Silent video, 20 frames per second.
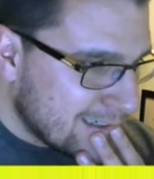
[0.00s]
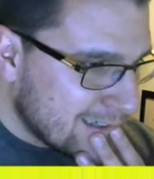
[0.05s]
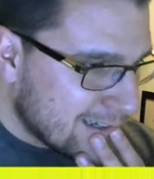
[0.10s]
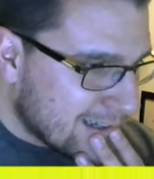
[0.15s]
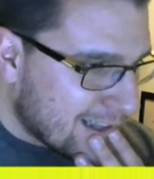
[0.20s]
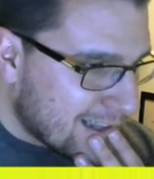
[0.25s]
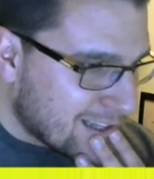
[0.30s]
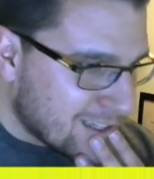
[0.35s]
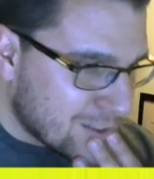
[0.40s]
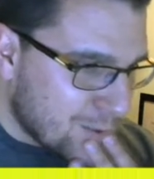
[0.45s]

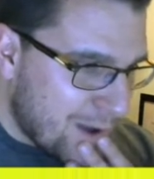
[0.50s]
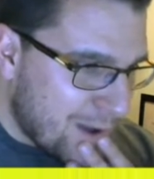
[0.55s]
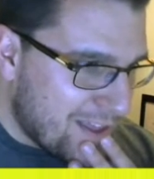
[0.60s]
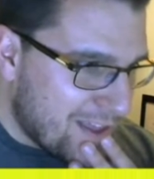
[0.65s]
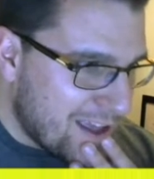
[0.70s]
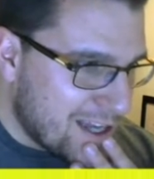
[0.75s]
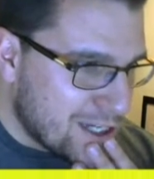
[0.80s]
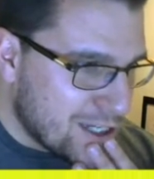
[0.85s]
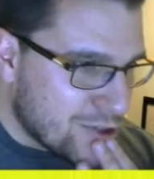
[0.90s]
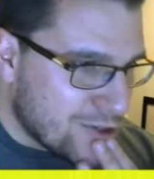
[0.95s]
This is where the
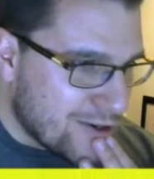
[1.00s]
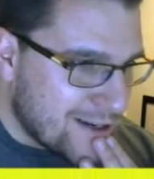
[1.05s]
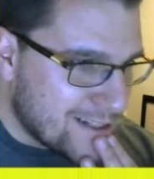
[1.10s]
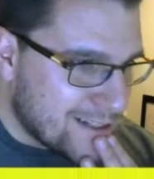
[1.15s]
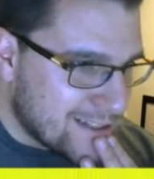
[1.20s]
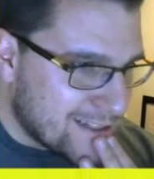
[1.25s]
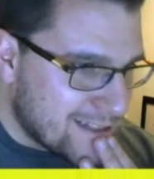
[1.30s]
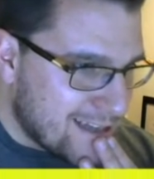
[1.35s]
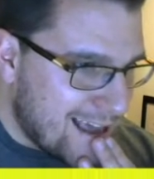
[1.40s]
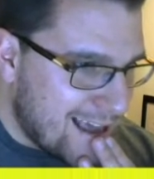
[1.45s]
injuries
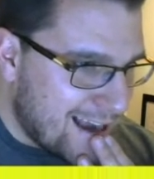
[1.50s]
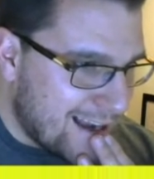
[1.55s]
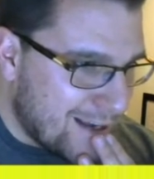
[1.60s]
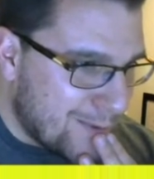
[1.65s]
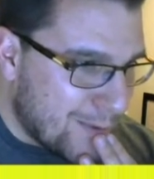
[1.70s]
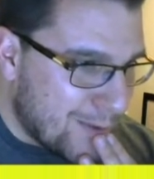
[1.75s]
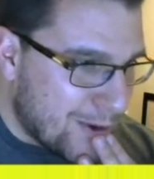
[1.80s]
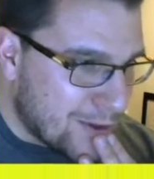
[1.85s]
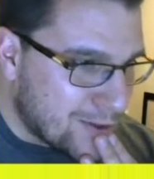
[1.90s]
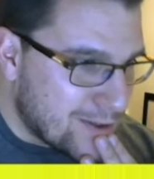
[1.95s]
are telling
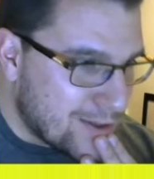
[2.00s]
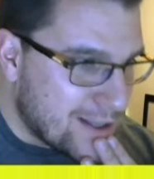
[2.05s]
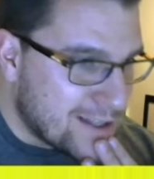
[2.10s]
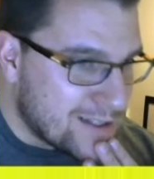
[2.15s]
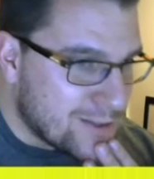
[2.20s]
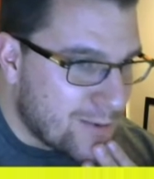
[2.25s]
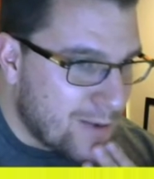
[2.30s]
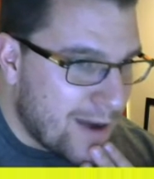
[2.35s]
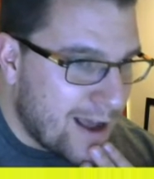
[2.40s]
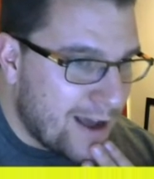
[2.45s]
because this is
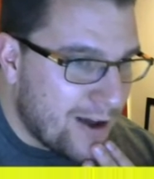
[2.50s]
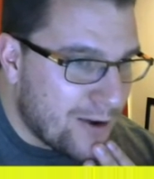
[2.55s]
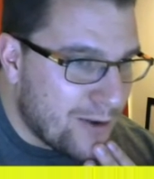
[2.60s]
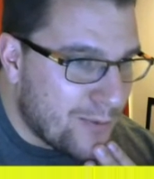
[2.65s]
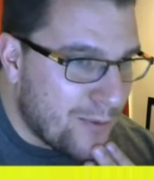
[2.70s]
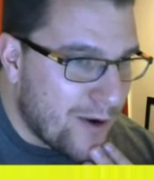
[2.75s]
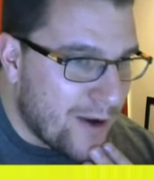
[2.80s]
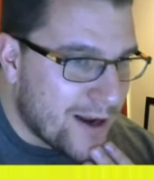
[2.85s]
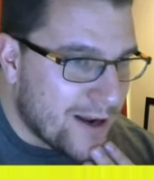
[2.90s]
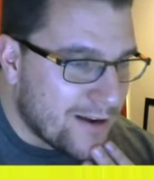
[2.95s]
where I'd
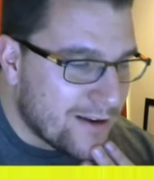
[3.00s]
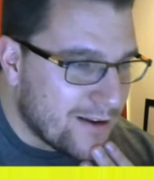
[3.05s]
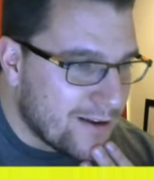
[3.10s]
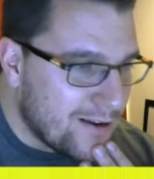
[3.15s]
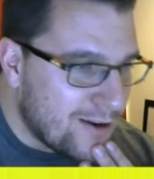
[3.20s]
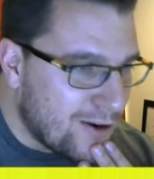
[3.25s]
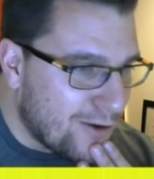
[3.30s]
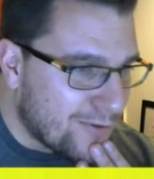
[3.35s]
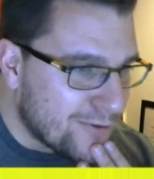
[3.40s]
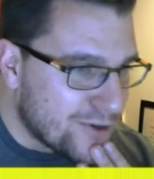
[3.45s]
bring
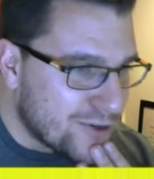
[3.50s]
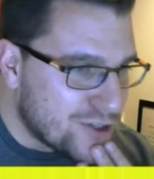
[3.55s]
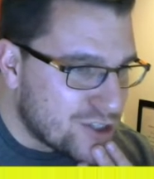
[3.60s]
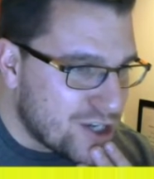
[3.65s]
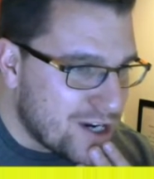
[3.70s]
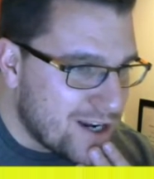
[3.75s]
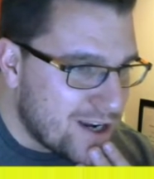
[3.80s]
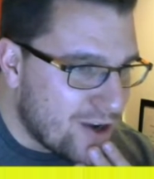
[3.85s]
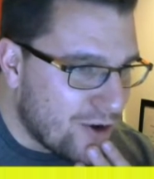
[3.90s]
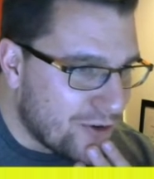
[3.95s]
Loftus
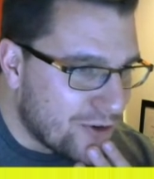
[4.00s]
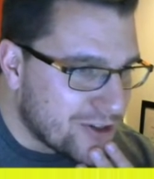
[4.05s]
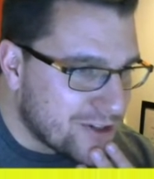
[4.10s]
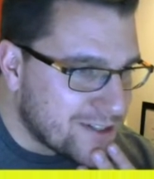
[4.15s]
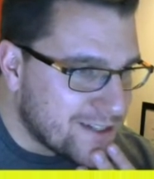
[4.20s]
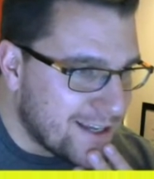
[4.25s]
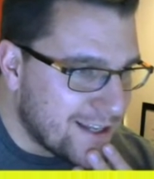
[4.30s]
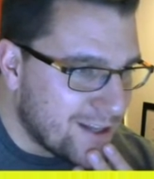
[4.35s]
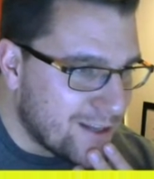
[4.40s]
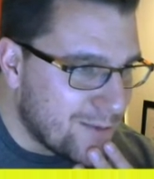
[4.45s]
Cheek on to
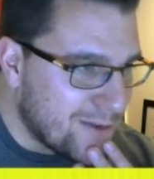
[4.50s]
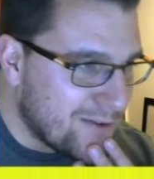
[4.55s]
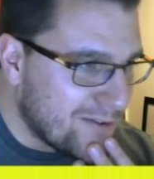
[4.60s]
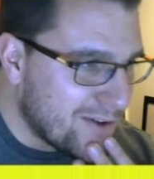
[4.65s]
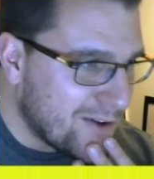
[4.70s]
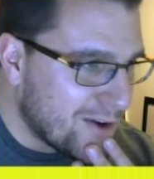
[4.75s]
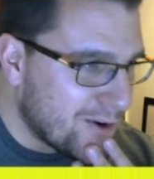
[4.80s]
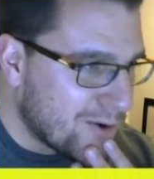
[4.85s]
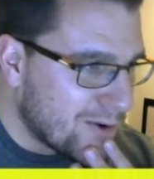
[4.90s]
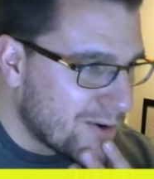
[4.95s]
sit in the
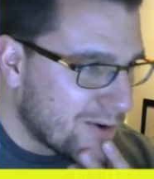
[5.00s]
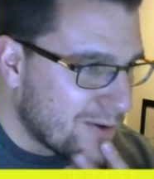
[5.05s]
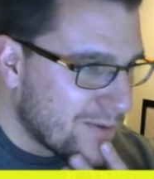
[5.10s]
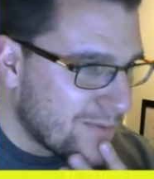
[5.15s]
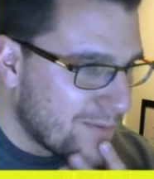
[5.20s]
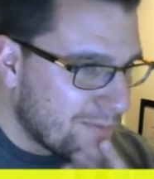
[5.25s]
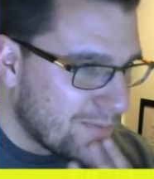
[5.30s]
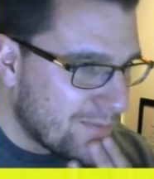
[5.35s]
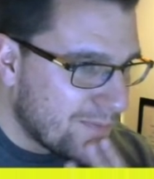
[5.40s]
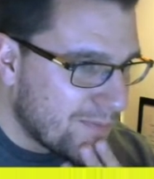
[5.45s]
midfield.
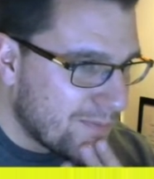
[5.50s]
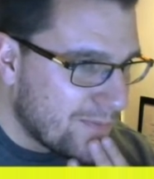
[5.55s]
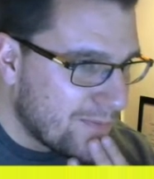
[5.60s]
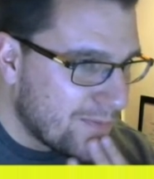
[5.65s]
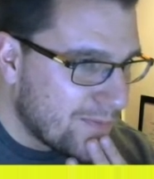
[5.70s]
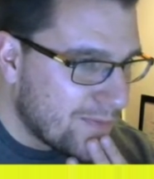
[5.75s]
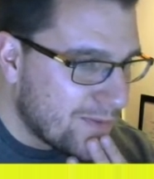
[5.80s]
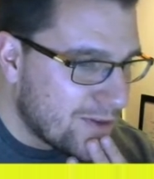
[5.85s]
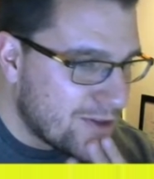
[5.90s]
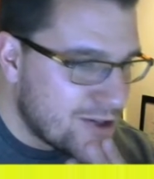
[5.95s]

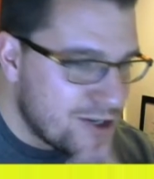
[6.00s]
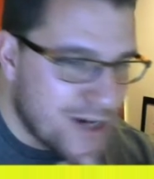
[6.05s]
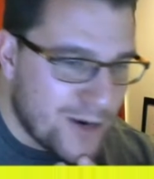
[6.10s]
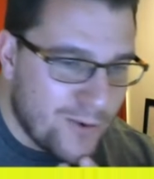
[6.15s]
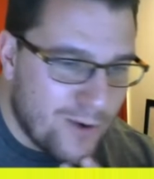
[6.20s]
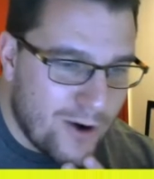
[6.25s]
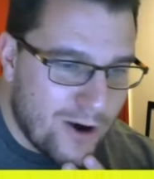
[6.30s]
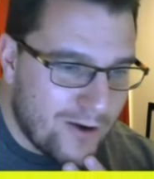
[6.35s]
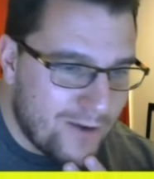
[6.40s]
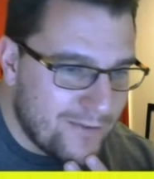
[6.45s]
Do you know
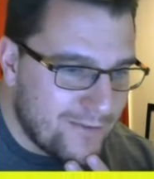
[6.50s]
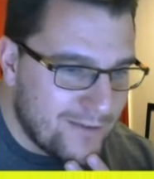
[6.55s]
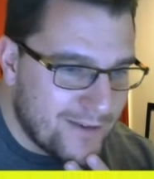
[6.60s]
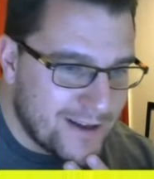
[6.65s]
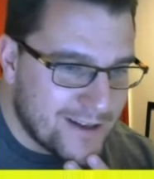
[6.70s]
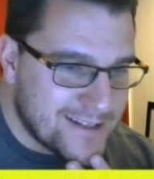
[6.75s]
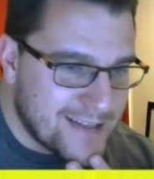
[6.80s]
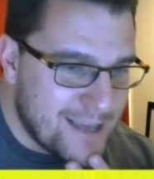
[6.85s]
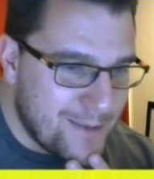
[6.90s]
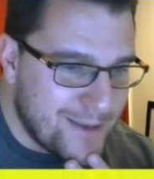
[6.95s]
what? There's
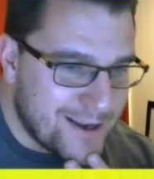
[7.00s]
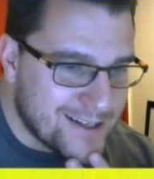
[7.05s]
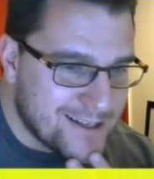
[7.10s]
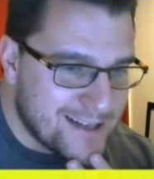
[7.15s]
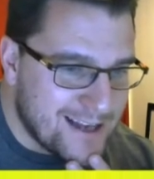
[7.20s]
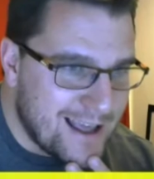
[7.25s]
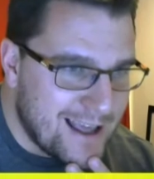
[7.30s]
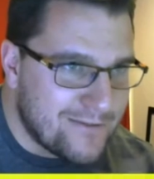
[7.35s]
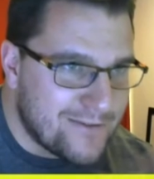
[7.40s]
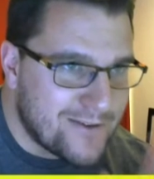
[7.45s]
10 minutes
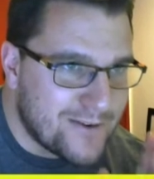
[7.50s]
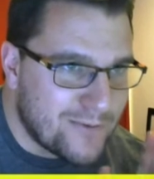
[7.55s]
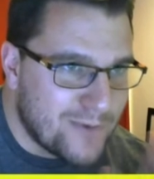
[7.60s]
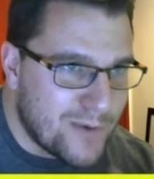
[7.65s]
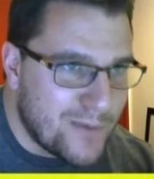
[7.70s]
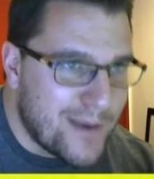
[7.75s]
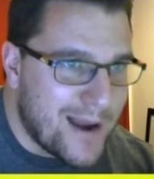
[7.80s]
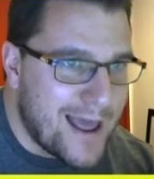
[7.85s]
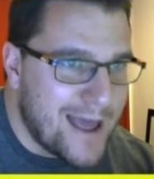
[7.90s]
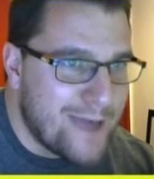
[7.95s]
left. We're
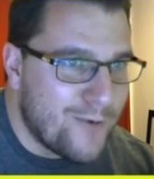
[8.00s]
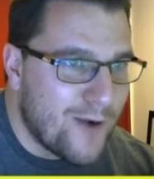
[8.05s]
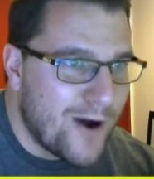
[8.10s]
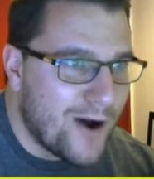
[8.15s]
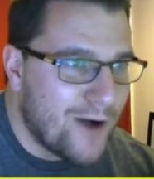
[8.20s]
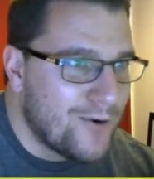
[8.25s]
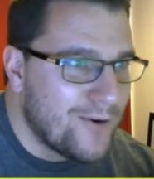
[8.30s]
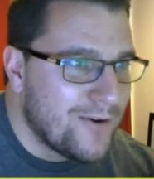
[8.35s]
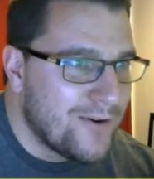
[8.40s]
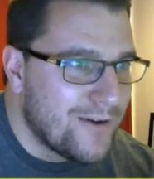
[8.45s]
playing
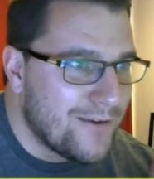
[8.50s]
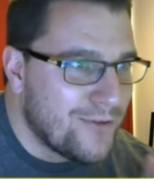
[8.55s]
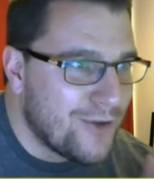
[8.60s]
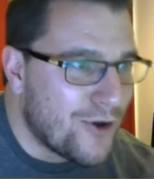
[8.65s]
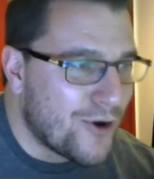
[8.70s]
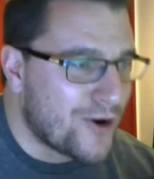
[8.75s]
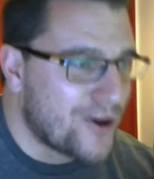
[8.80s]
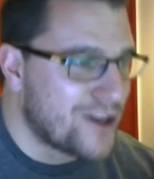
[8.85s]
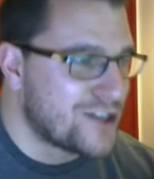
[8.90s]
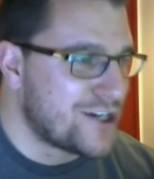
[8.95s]
well. I'm not
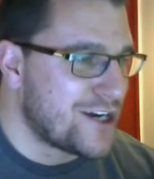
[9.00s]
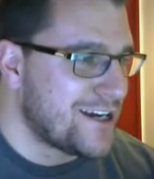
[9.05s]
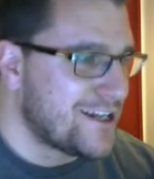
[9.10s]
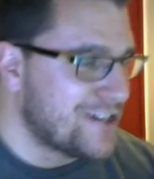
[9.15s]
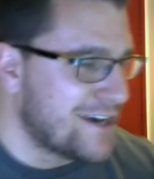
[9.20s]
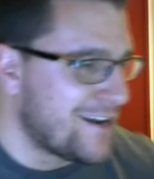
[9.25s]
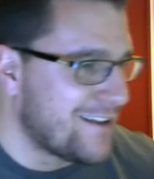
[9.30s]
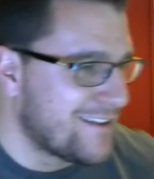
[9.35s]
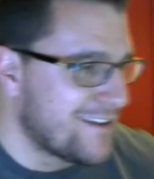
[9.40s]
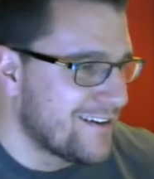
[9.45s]
going to change
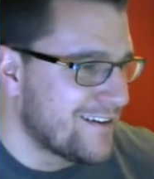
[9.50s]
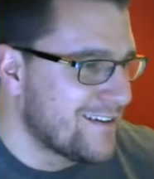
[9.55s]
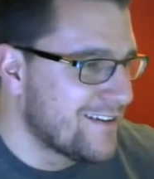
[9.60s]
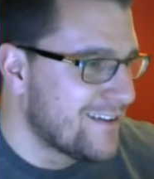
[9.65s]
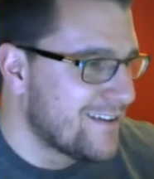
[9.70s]
anything.